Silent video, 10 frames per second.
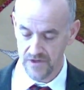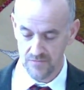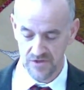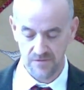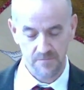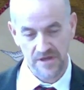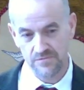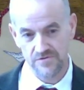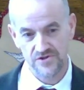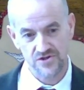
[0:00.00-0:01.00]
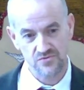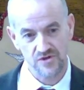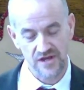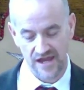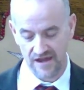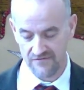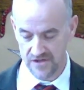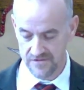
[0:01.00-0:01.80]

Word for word: But the people just wouldn't have it.